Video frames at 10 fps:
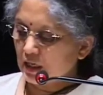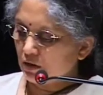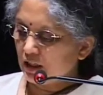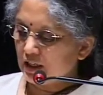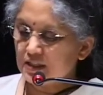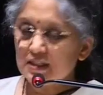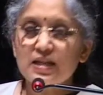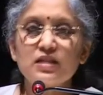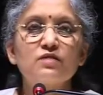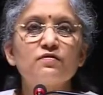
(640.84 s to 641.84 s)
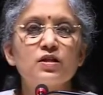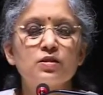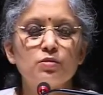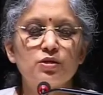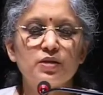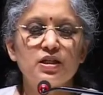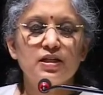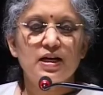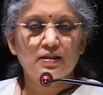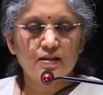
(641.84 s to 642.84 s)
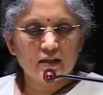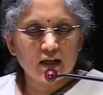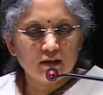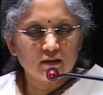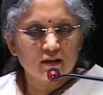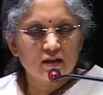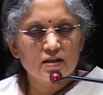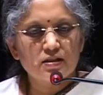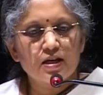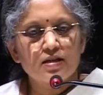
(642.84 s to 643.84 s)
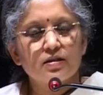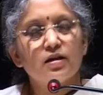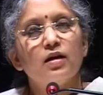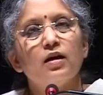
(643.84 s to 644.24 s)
Now in the sixth verse which we did yesterday, he says,